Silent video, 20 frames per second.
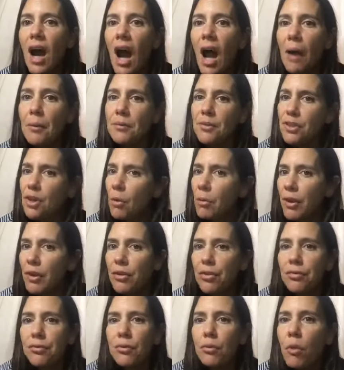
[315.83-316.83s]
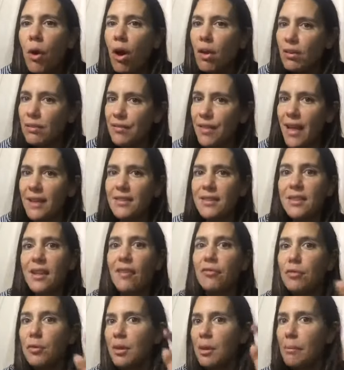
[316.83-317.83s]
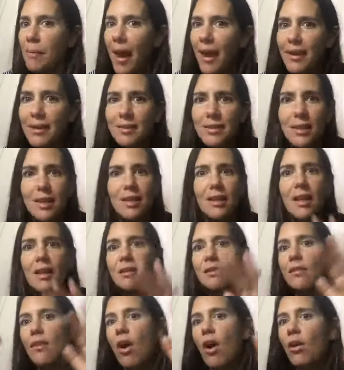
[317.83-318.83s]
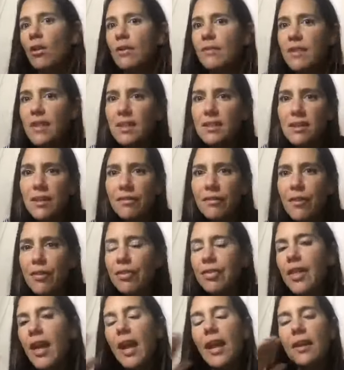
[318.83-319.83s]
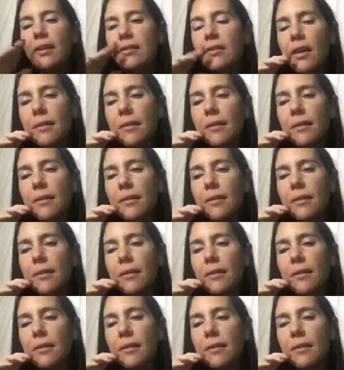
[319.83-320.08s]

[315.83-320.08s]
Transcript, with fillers: I was going through all of that stuff with the magazine and all of these different things.